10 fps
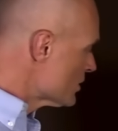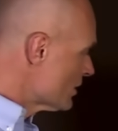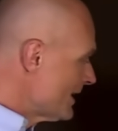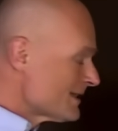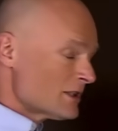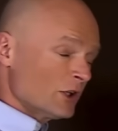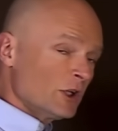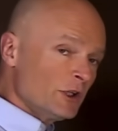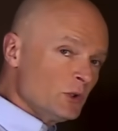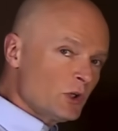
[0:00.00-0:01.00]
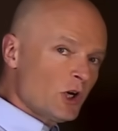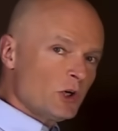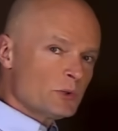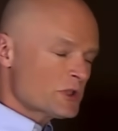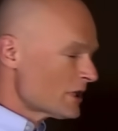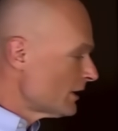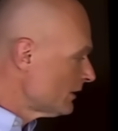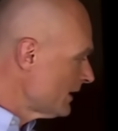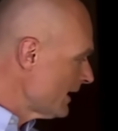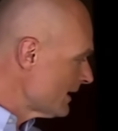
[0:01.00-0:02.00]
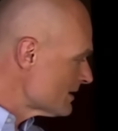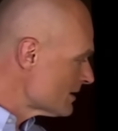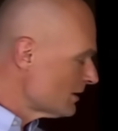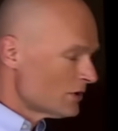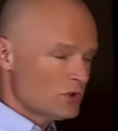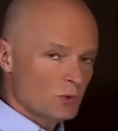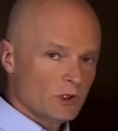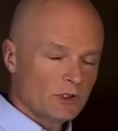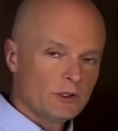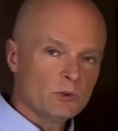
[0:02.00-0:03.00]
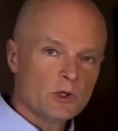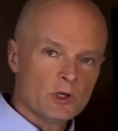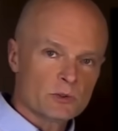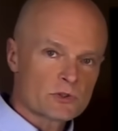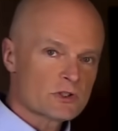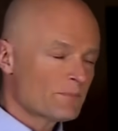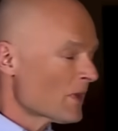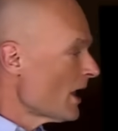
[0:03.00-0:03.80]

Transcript: So that's a glucose linked to a glucose.